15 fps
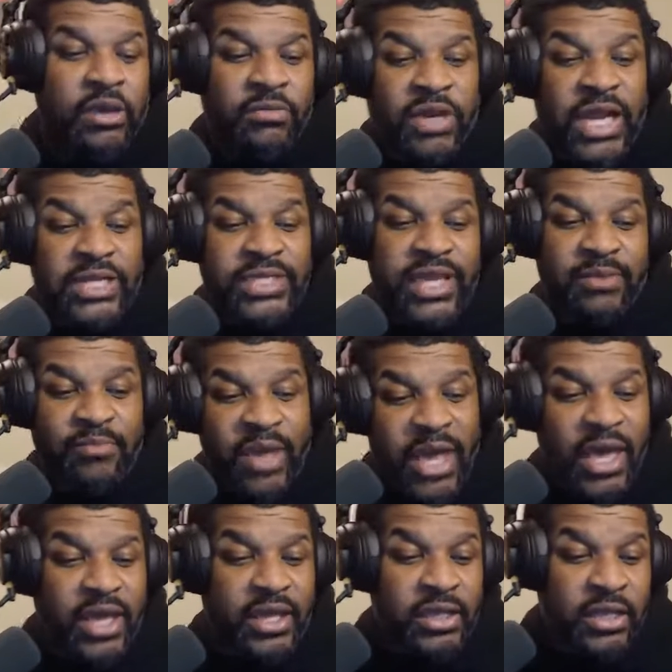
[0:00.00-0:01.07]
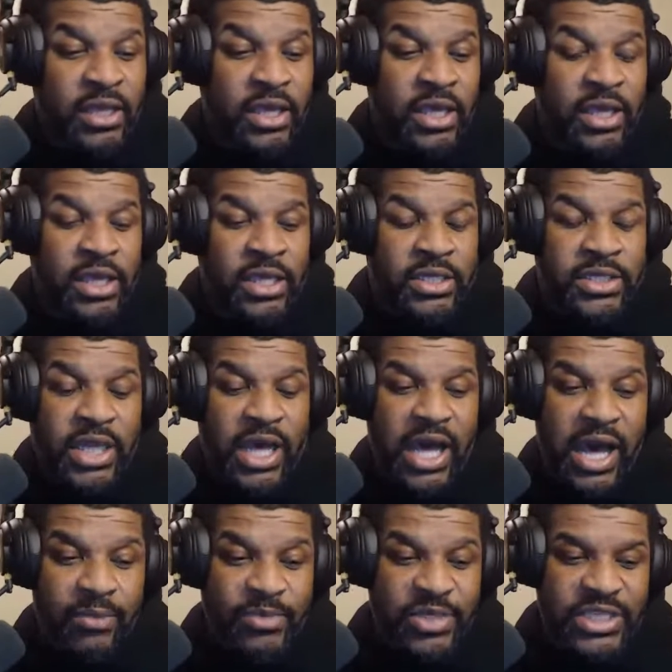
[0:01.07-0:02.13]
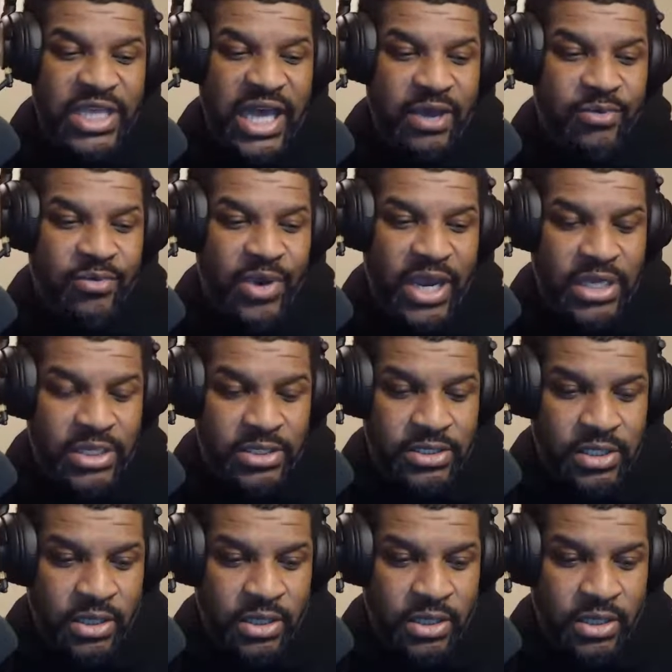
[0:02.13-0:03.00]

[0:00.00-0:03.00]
When I say, man, the homicide rate